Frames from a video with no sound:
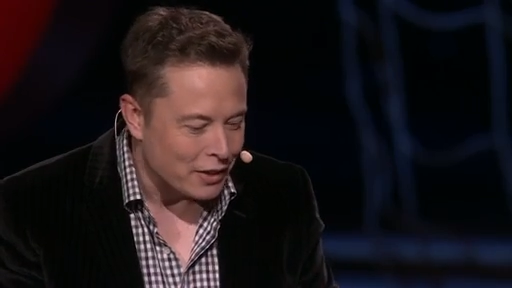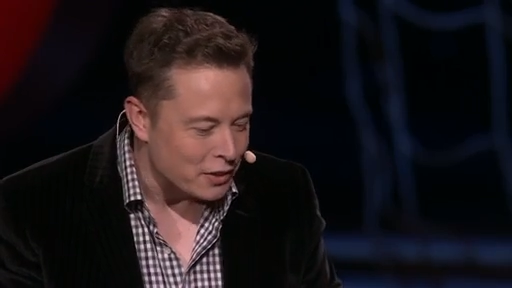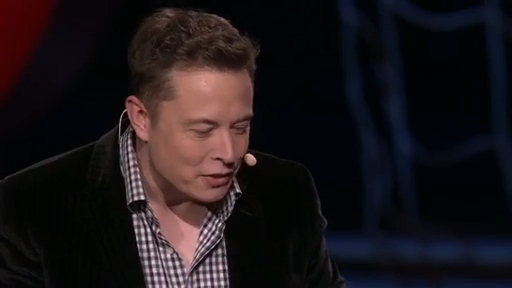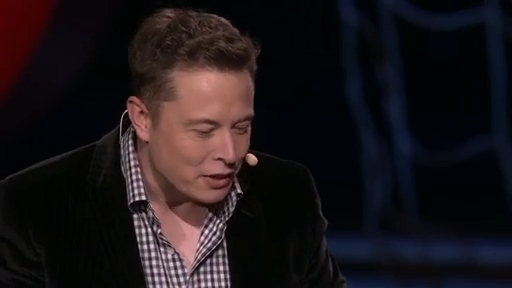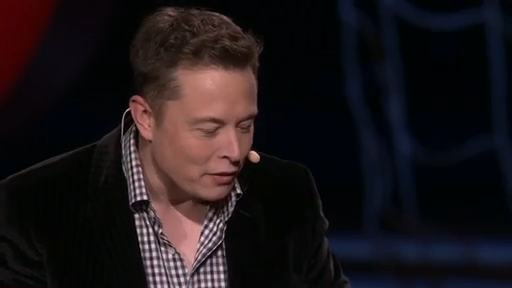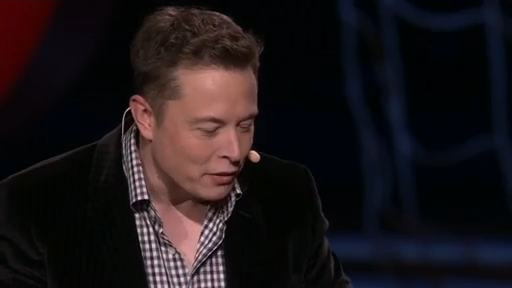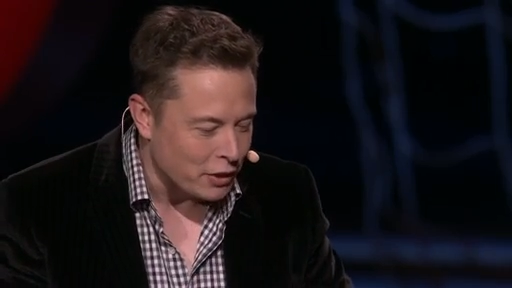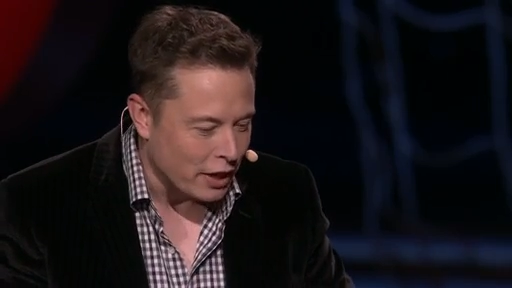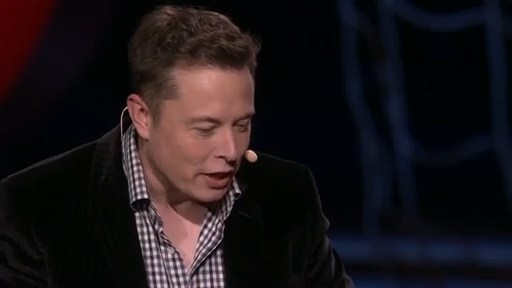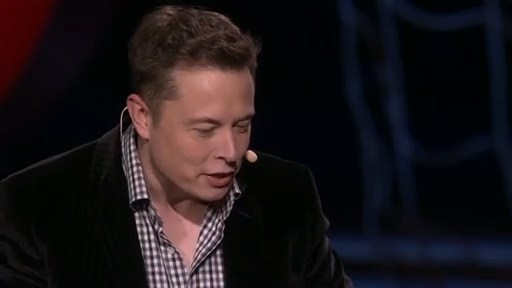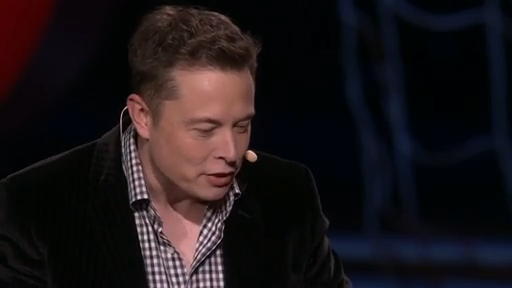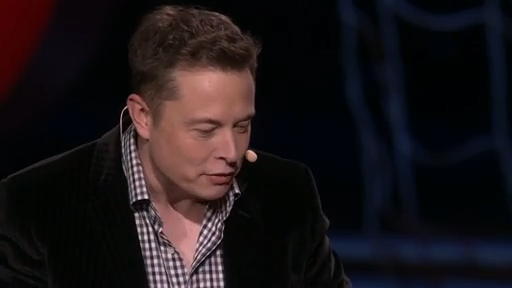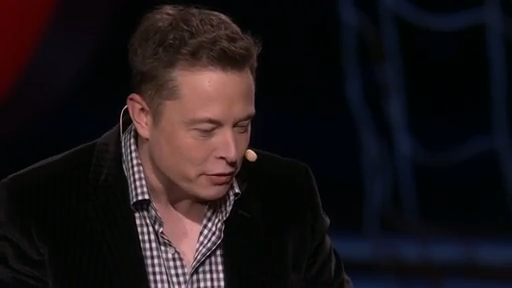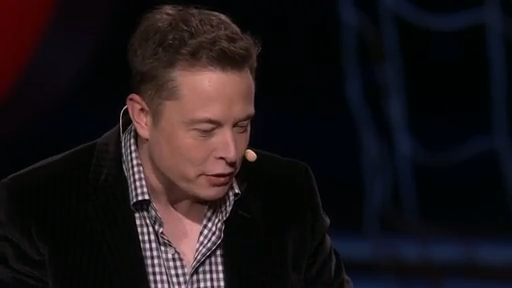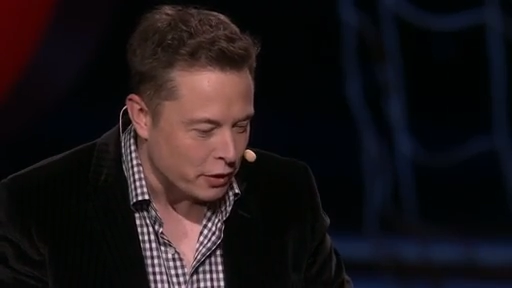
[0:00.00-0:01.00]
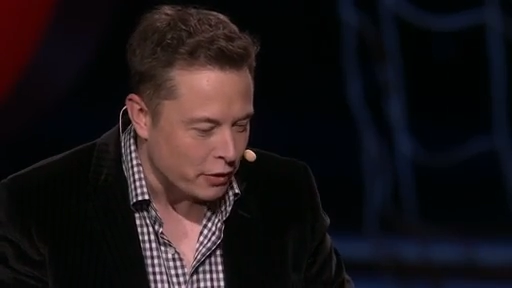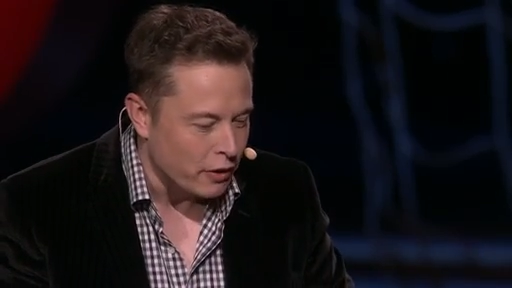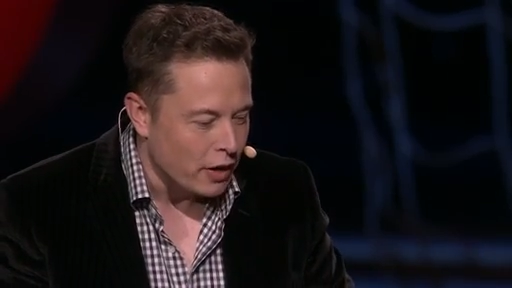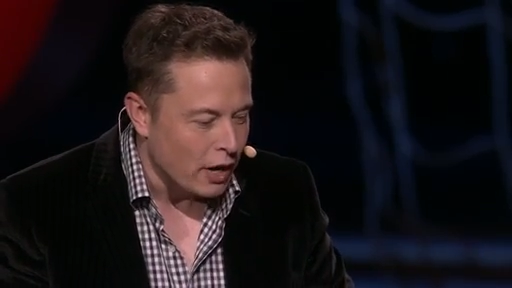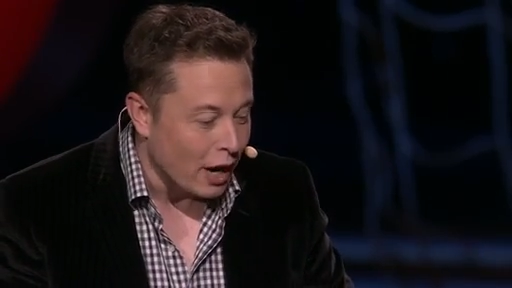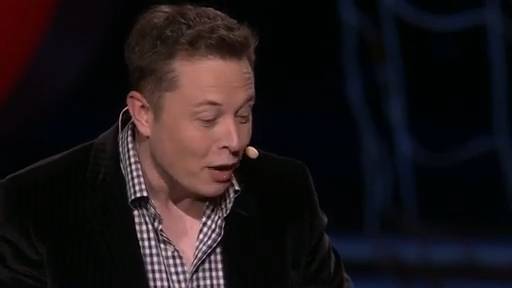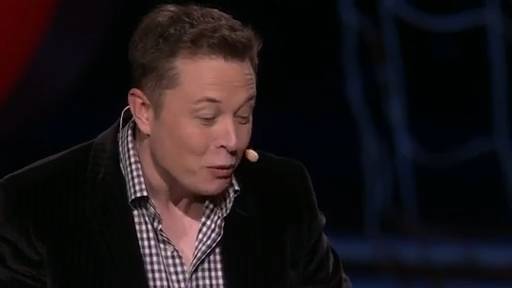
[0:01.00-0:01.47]
don't have a good answer for you.
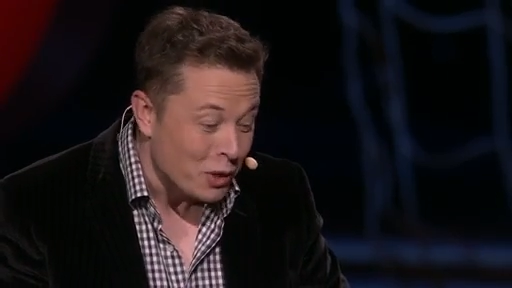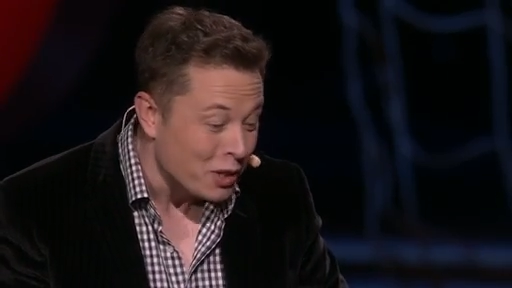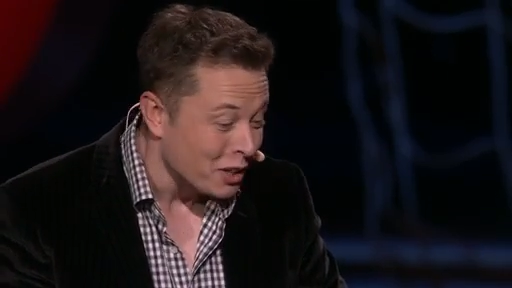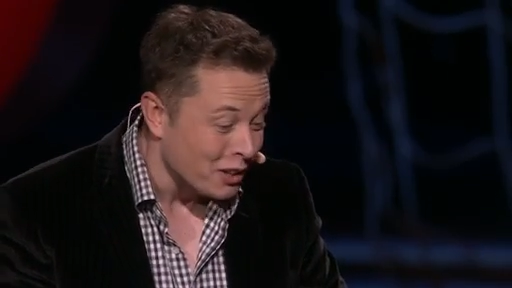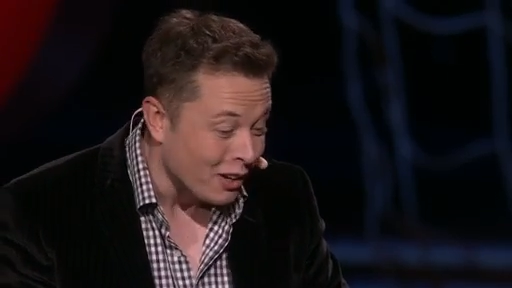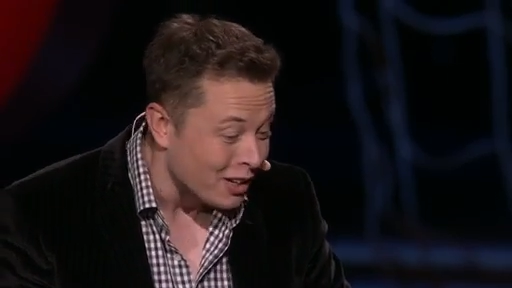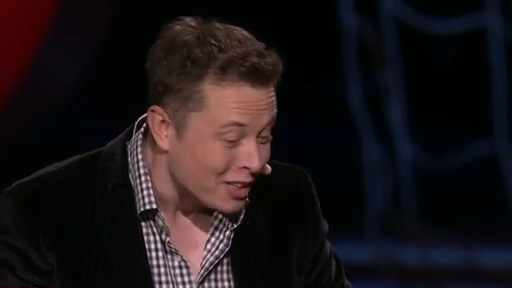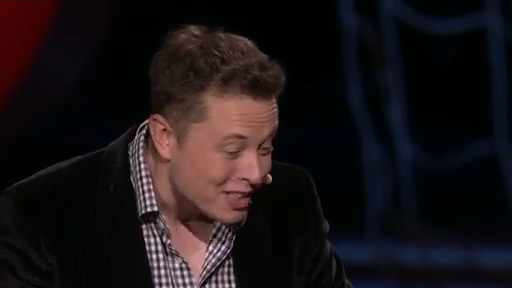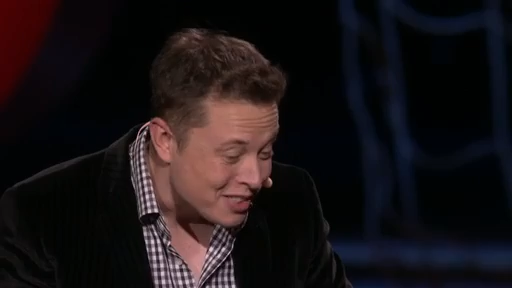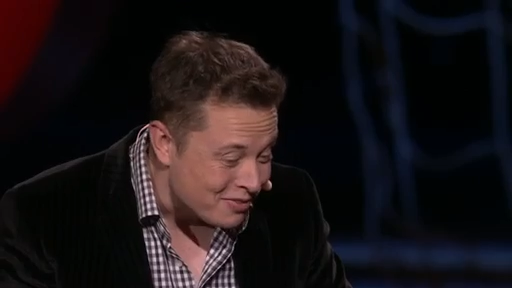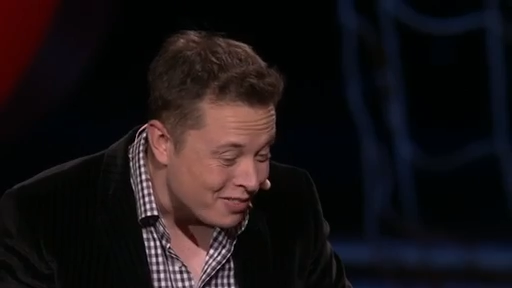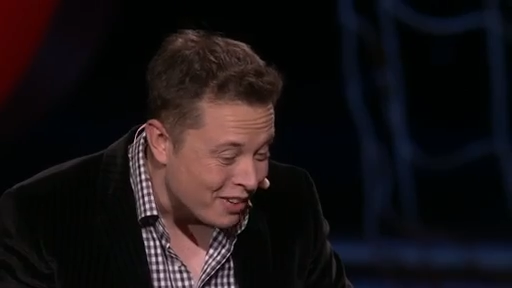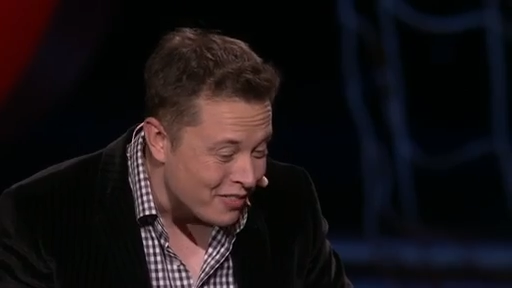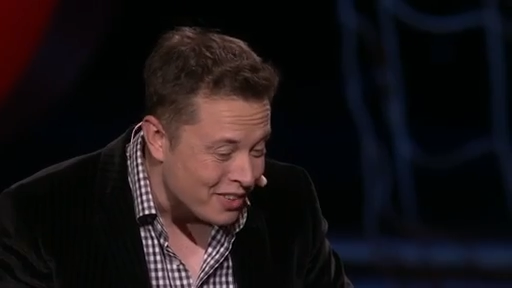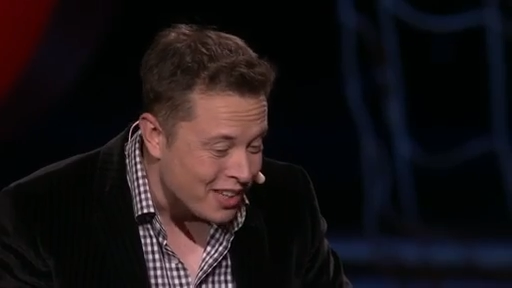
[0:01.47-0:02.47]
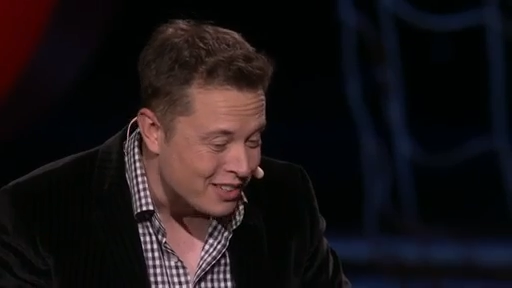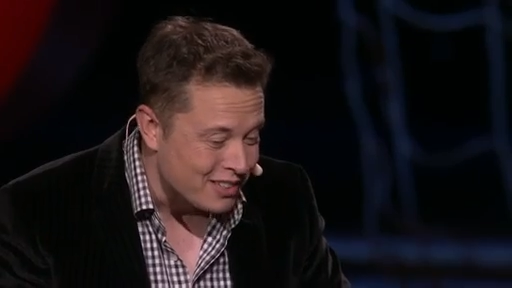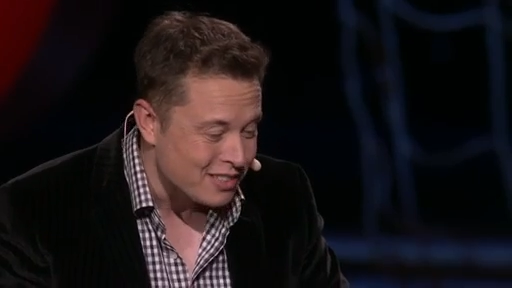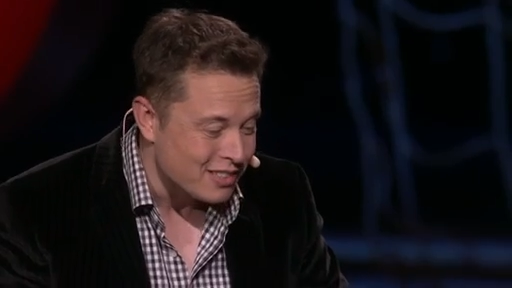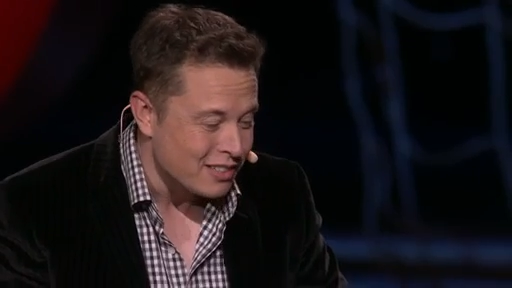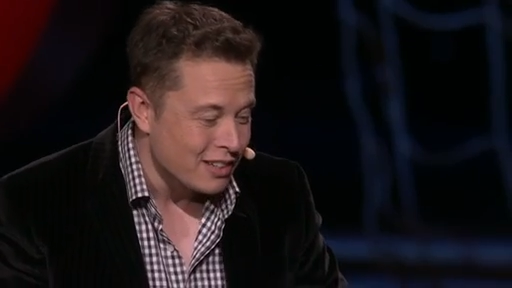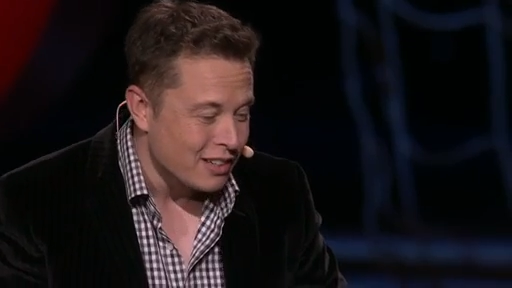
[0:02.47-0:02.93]
I work a lot. I mean,
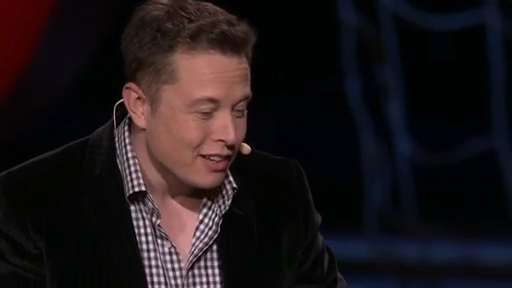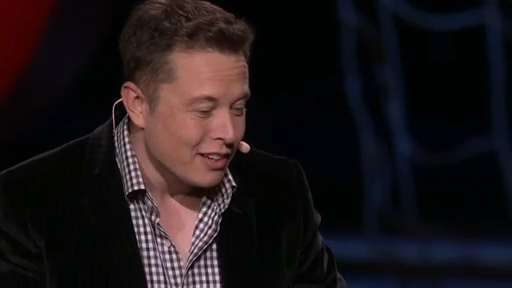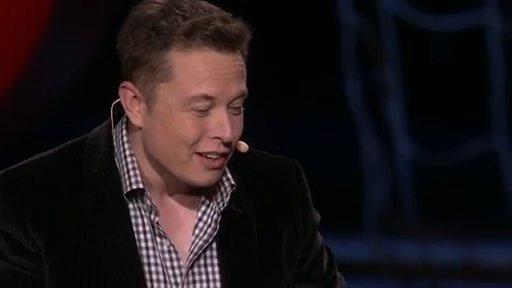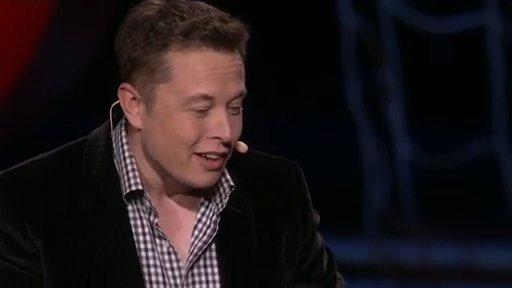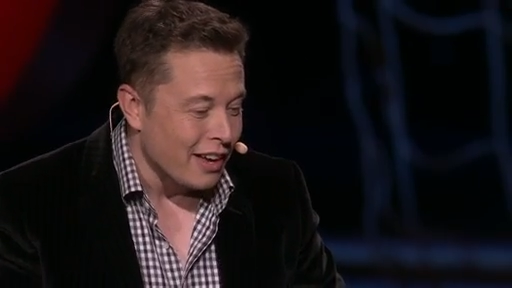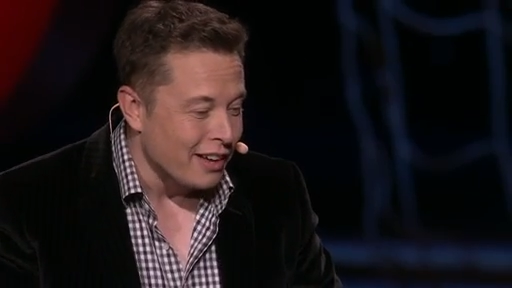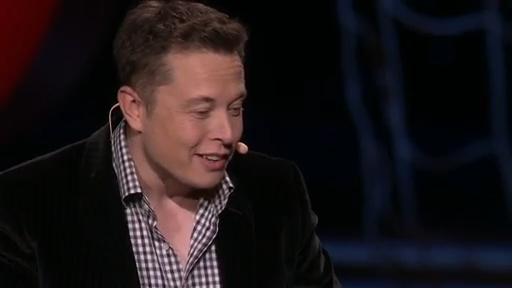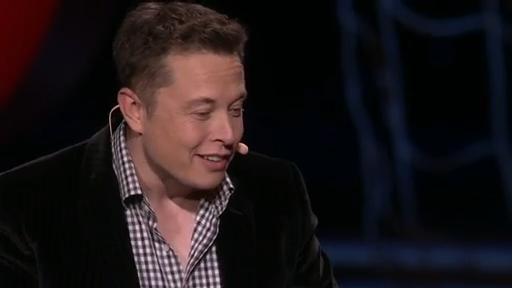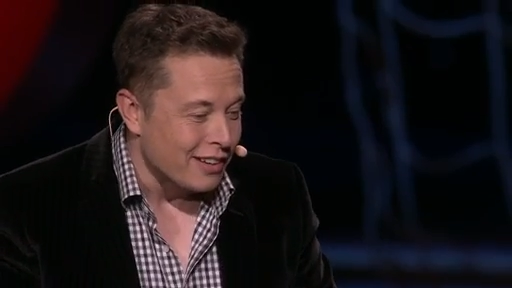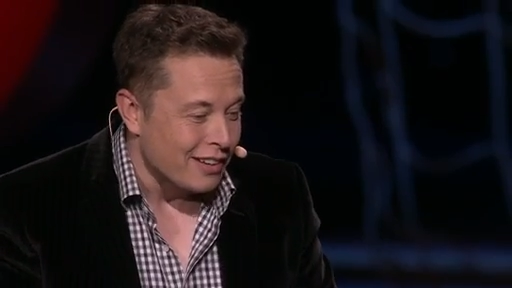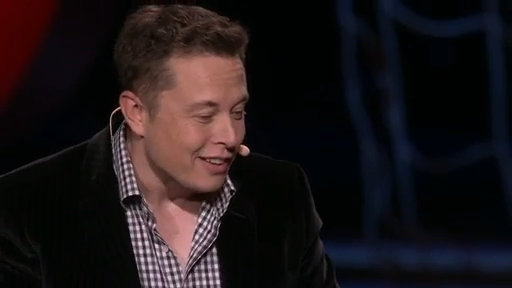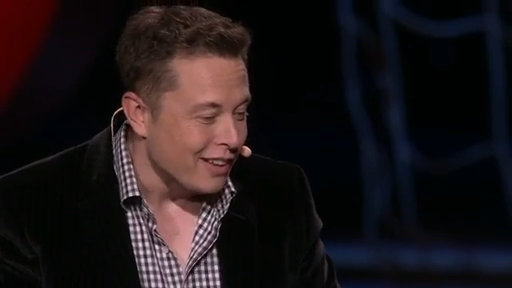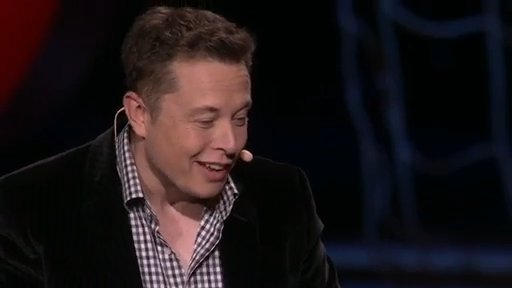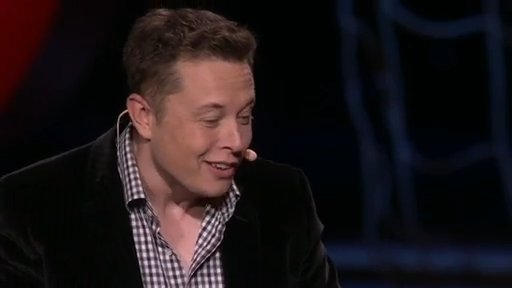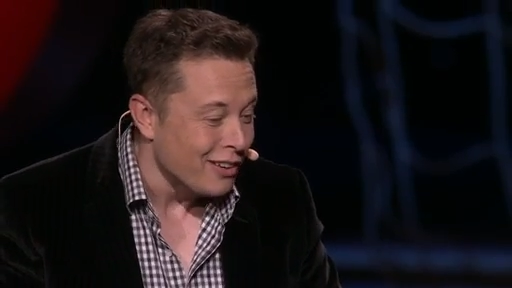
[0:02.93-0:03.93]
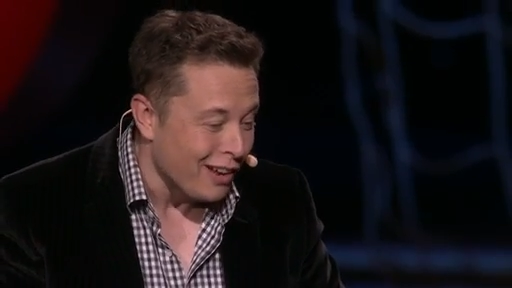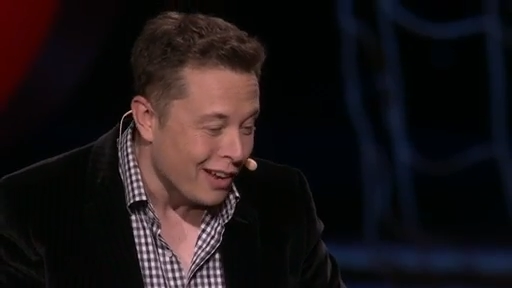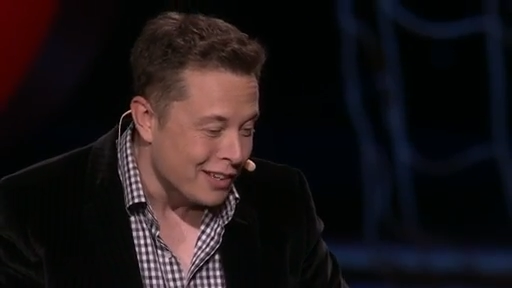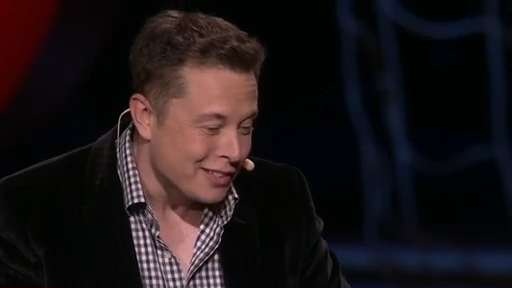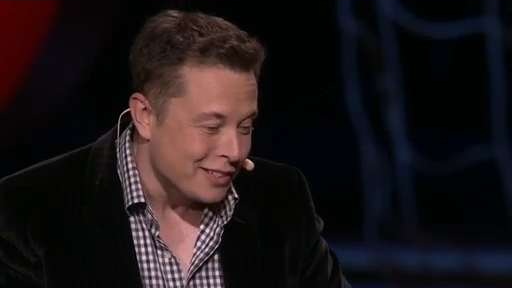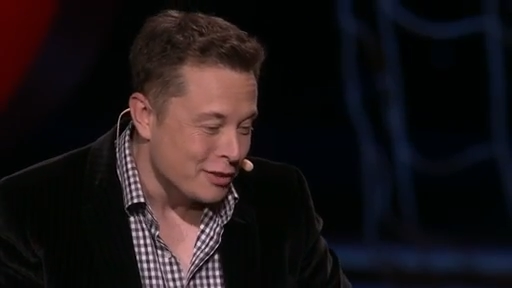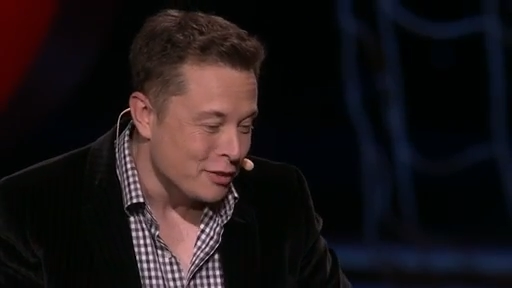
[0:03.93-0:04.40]
and a
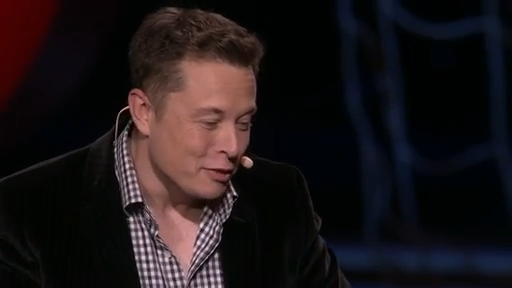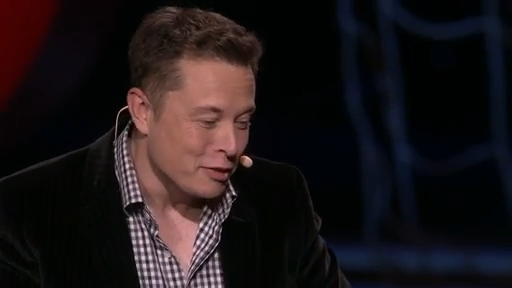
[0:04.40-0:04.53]
lot.